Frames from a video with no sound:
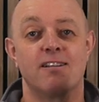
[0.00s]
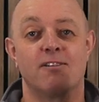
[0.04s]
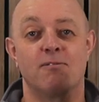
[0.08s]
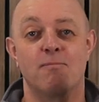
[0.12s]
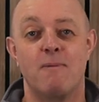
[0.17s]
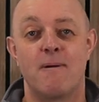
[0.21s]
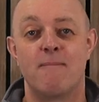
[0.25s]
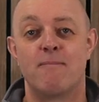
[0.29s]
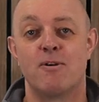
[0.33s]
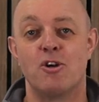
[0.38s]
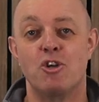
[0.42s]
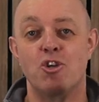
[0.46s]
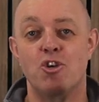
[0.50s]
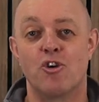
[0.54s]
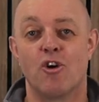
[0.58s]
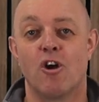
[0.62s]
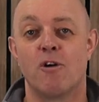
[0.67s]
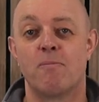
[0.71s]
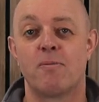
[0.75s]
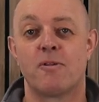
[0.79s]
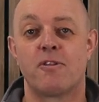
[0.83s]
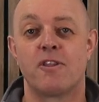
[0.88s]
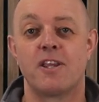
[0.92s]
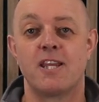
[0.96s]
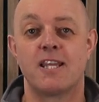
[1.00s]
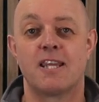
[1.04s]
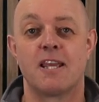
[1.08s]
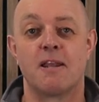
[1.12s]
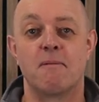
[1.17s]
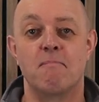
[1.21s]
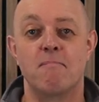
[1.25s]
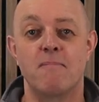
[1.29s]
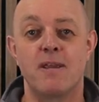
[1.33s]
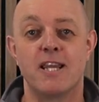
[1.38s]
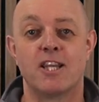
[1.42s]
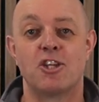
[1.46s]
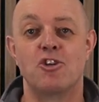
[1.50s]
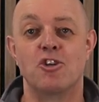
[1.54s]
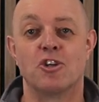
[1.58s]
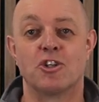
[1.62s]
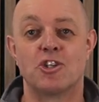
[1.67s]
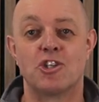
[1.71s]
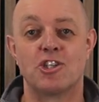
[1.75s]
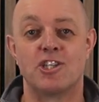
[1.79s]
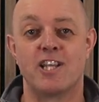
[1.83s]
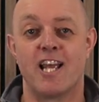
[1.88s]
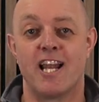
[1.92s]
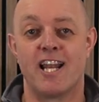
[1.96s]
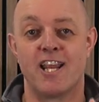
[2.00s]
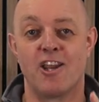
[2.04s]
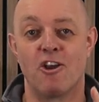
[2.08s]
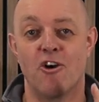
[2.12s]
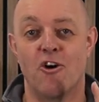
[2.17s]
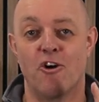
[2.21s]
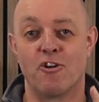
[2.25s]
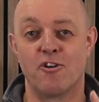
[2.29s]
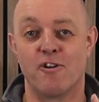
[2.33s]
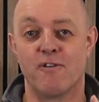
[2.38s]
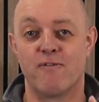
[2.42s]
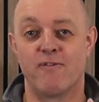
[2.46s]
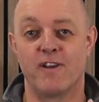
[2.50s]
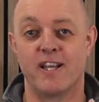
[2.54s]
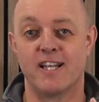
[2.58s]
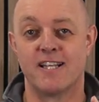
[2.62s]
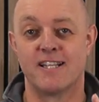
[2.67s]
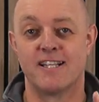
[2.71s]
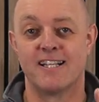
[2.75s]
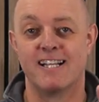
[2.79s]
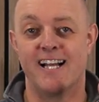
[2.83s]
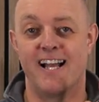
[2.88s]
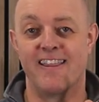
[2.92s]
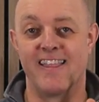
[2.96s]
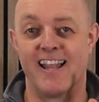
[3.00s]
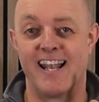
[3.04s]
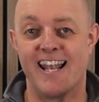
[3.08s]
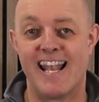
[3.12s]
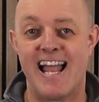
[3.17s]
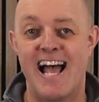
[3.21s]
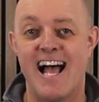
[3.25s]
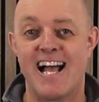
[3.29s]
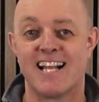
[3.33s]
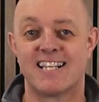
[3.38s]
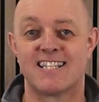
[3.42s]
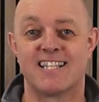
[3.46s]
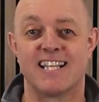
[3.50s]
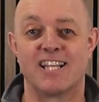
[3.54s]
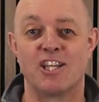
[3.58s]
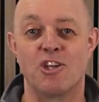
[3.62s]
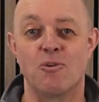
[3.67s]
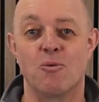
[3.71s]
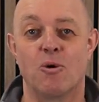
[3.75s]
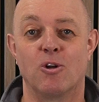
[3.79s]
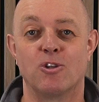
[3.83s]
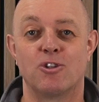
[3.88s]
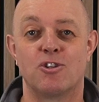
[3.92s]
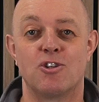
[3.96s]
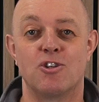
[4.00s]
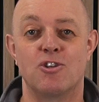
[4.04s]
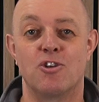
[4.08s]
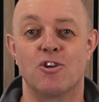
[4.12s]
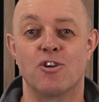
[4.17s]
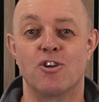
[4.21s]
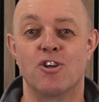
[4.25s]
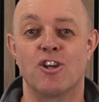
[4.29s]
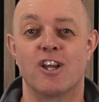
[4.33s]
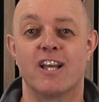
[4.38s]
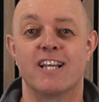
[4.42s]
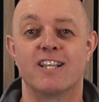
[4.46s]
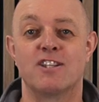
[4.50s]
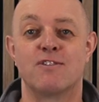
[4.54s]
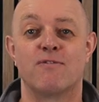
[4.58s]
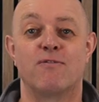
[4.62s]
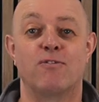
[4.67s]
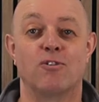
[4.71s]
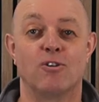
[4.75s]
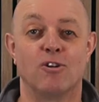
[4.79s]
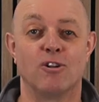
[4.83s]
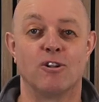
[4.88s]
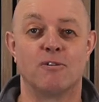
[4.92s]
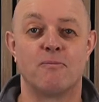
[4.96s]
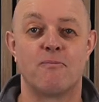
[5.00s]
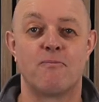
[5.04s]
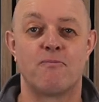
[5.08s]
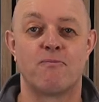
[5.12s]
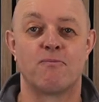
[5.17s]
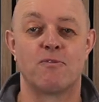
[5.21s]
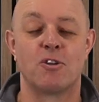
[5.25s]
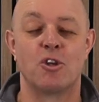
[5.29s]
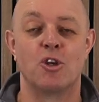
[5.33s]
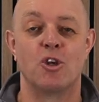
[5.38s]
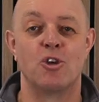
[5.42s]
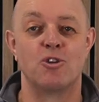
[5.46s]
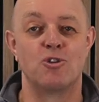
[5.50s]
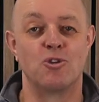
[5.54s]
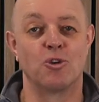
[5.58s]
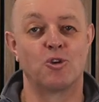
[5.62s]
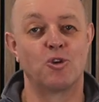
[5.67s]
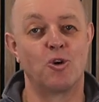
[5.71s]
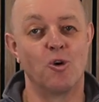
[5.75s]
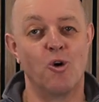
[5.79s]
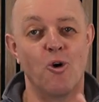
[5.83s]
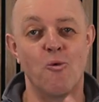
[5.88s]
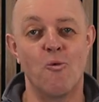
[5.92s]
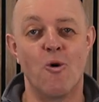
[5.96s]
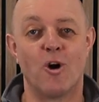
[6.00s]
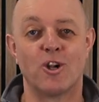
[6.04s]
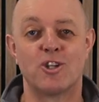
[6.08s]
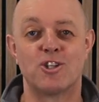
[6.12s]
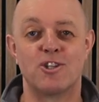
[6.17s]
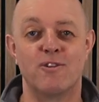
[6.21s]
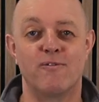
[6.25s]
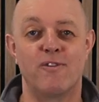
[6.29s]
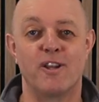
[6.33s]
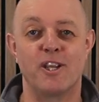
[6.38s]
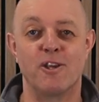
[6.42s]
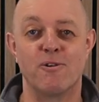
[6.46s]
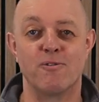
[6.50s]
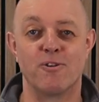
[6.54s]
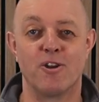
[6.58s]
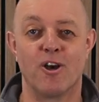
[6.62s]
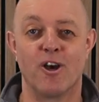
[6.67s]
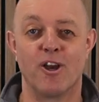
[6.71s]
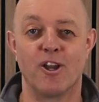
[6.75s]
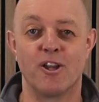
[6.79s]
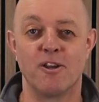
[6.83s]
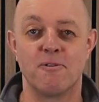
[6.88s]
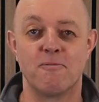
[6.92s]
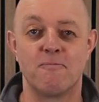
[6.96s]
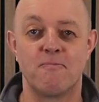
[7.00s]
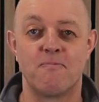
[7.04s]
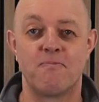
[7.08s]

Remember, neuropathy can make you unsteady on your feet, and the last thing you want to do is fall. So go and watch the video now.